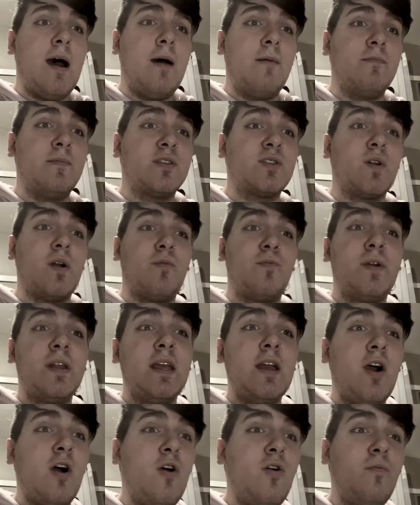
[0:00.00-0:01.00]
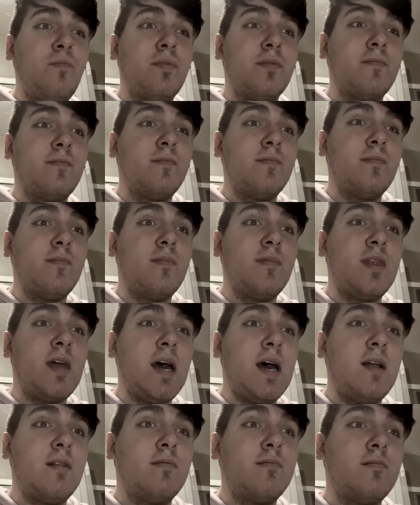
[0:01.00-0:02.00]
So I really hope
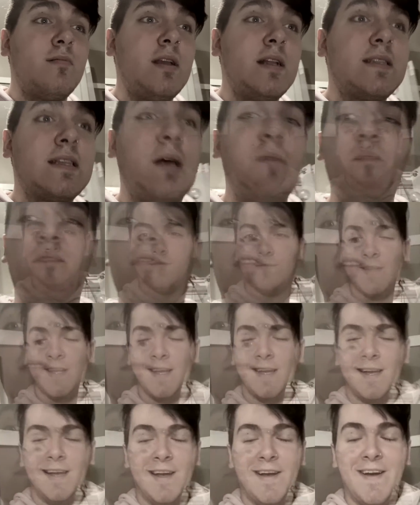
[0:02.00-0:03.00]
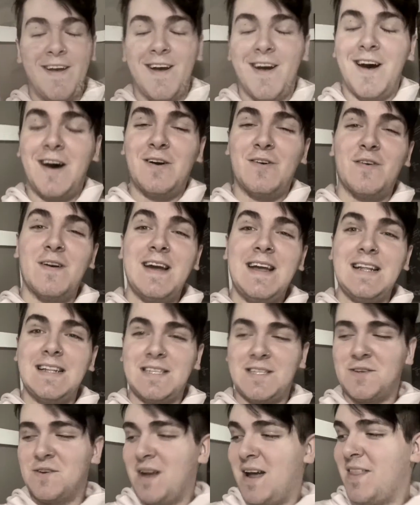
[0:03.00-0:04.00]
that it's helpful. All right,
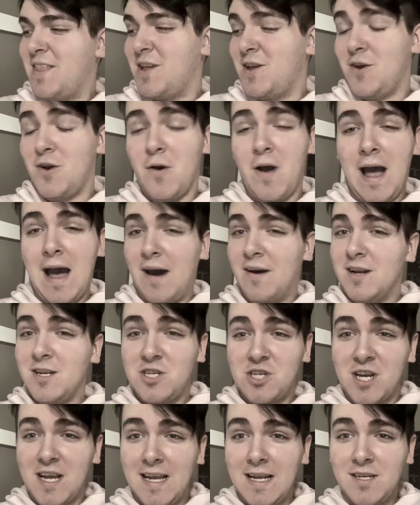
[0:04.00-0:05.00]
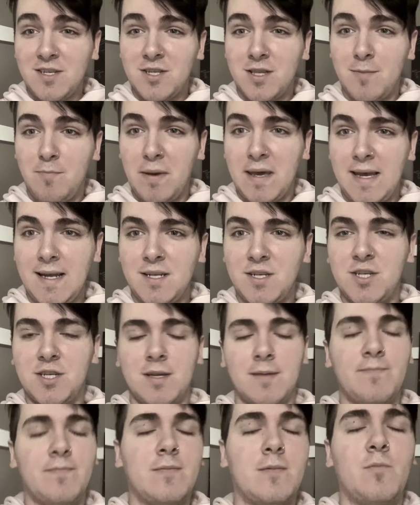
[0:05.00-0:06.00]
so now that you know how to change the pitch,
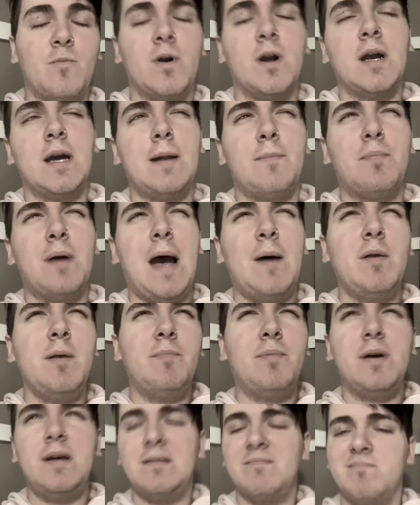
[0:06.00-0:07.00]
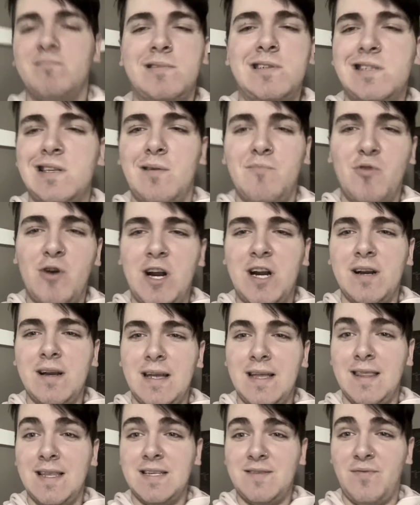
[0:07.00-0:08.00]
we're gonna probably put somewhere
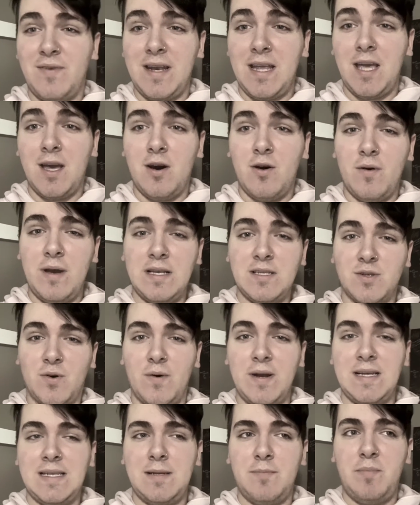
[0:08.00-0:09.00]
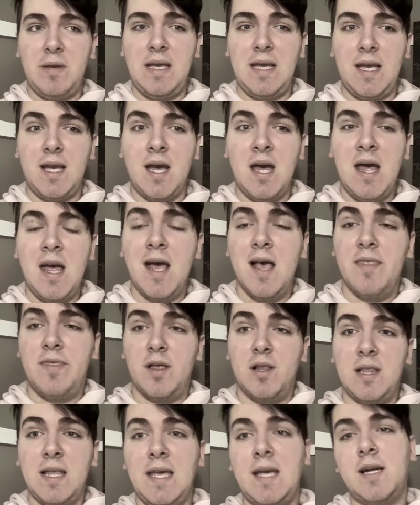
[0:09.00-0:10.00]
in this video is going to be the
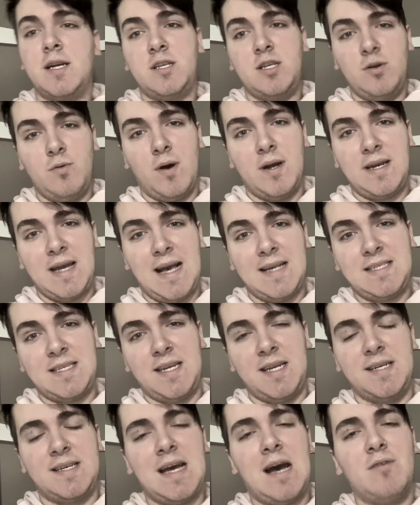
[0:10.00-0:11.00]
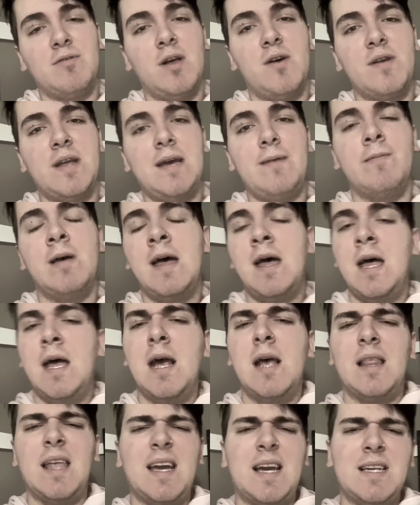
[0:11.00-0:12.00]
link to Audacity to download it.
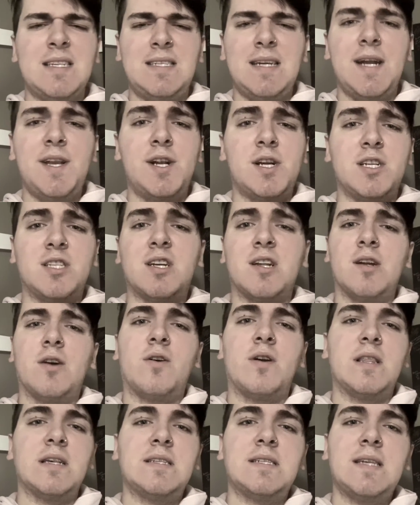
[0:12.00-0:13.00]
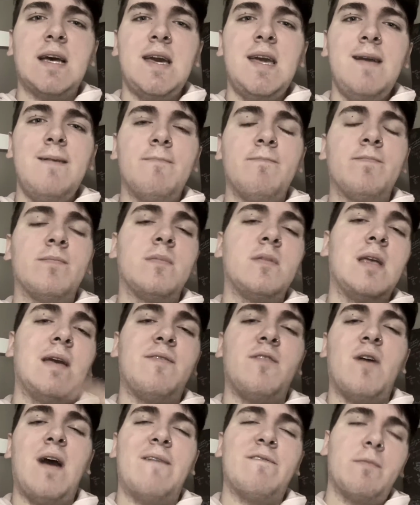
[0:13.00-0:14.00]
Like I said, you're just gonna go to the site. If
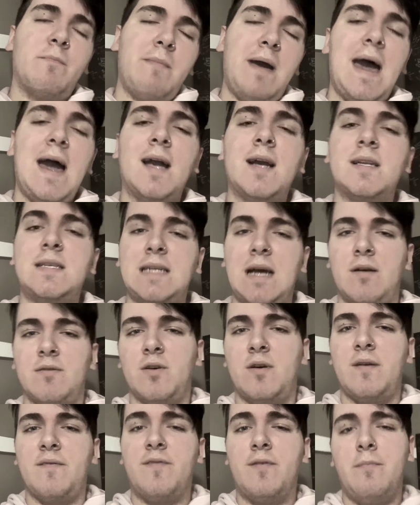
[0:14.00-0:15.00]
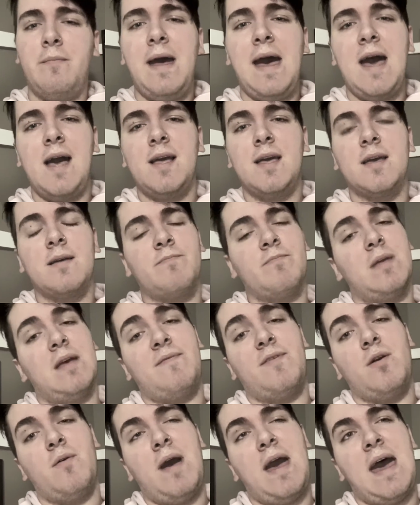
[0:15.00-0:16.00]
you have a Mac, download it for Mac. If
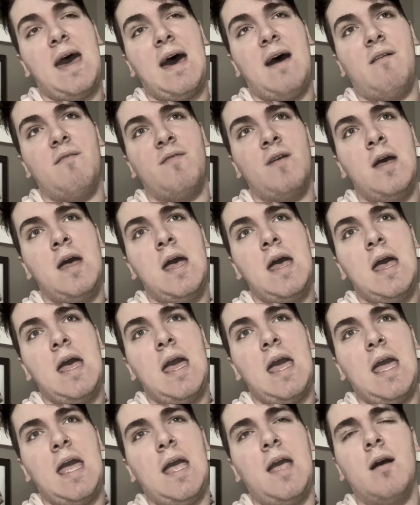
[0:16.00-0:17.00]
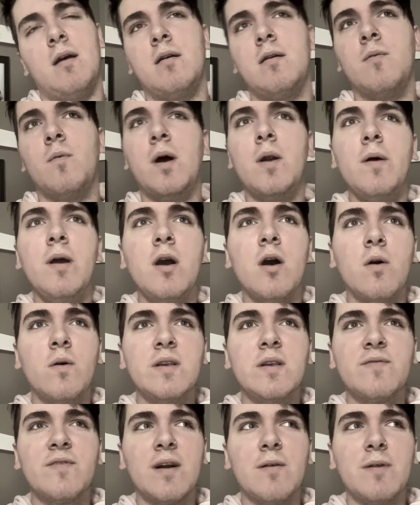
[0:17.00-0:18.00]
you have why do I always
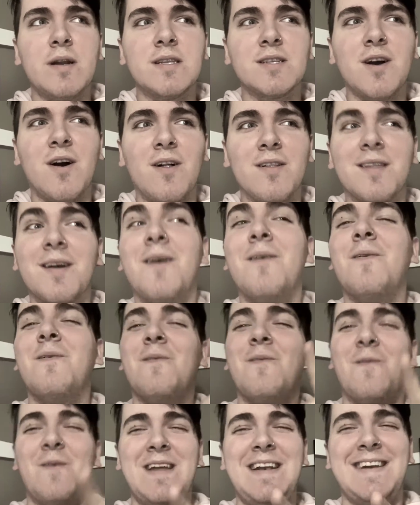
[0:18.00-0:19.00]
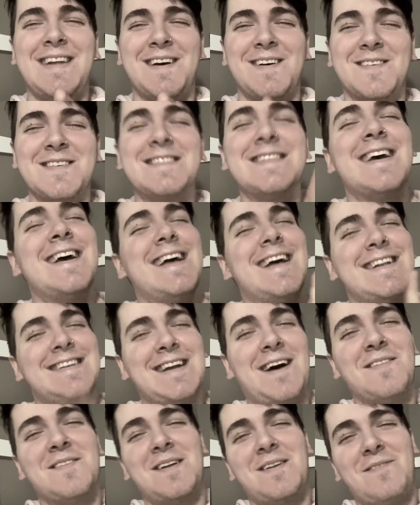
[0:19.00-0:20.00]
forget what it's called? Windows,
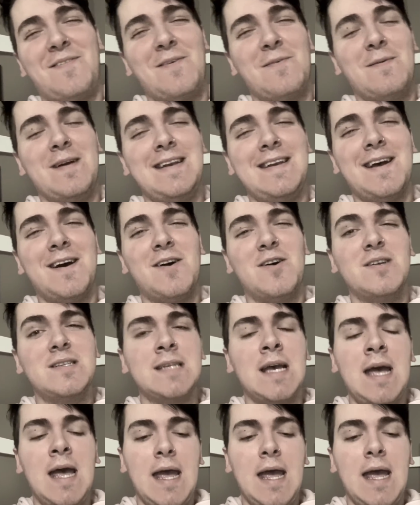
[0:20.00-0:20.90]
download it for Windows.